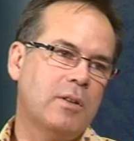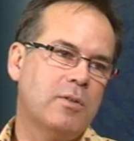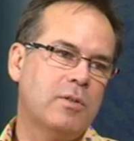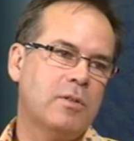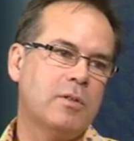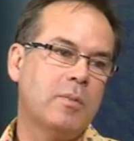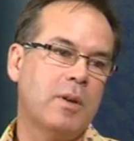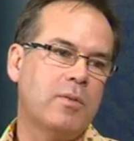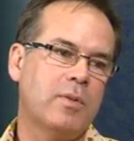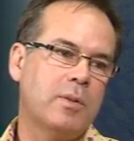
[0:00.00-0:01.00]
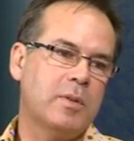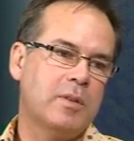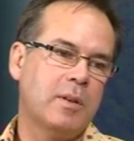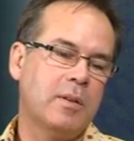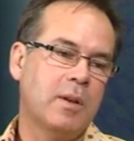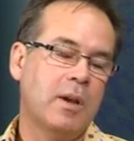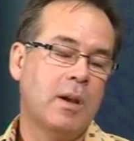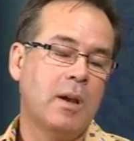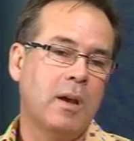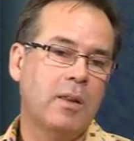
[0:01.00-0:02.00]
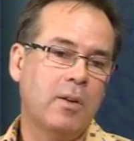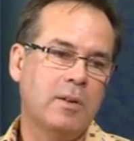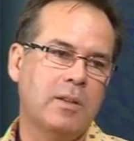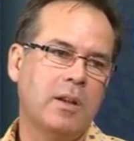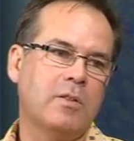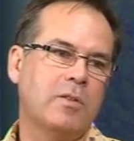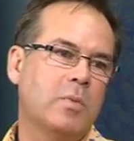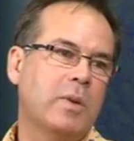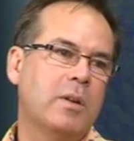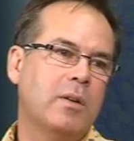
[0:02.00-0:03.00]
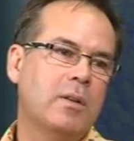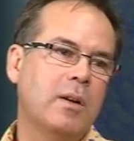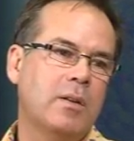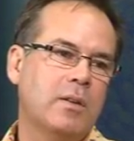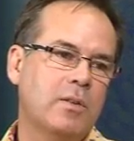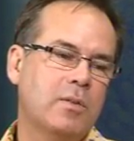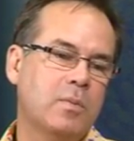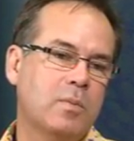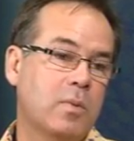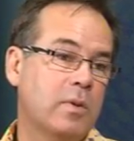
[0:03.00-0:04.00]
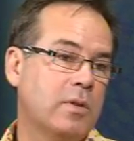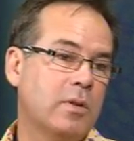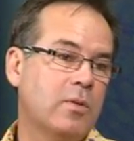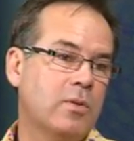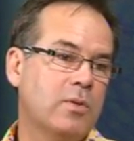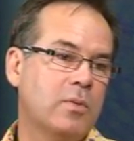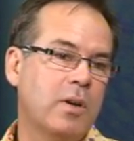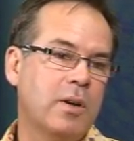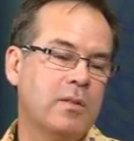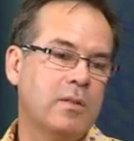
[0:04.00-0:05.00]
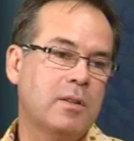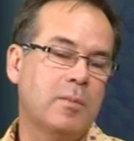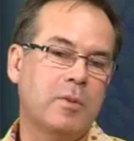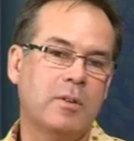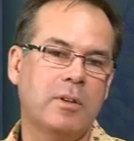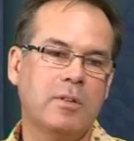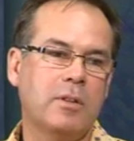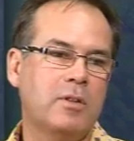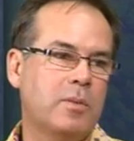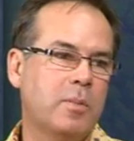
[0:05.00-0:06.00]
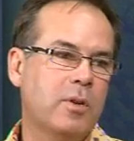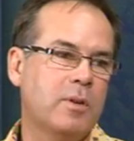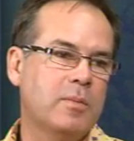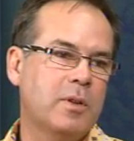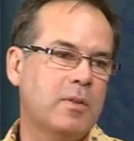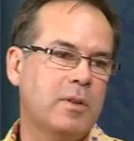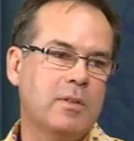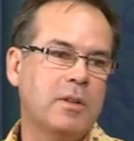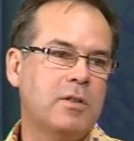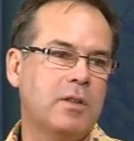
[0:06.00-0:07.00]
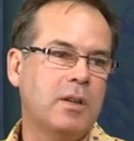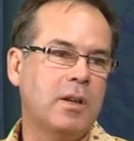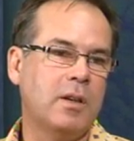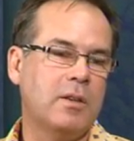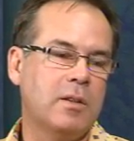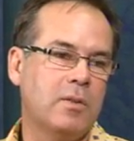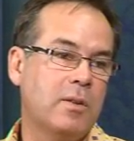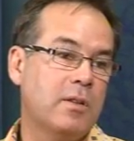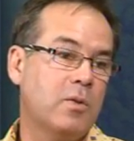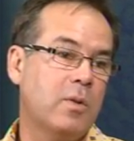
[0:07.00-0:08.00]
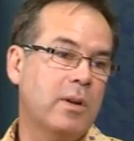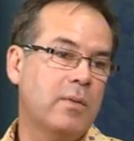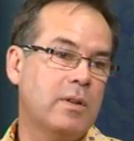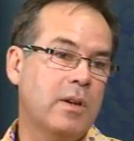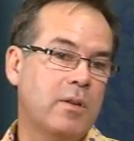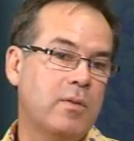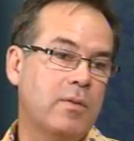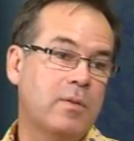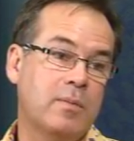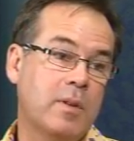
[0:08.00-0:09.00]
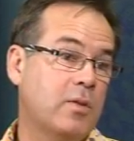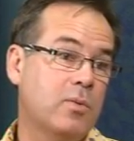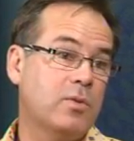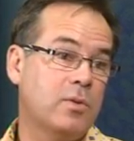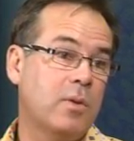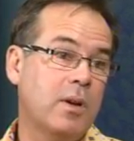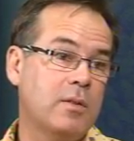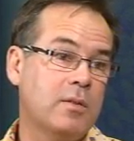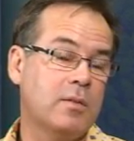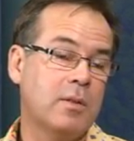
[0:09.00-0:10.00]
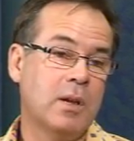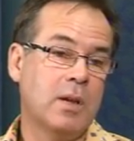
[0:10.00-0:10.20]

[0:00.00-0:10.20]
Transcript: literature is about 3%. And the honest answer is we don't know, because what do you call psoriasis? Somebody who has an itchy bottom, someone who has an itchy ear, someone who has quite heavy dandruff, that's all psoriasis.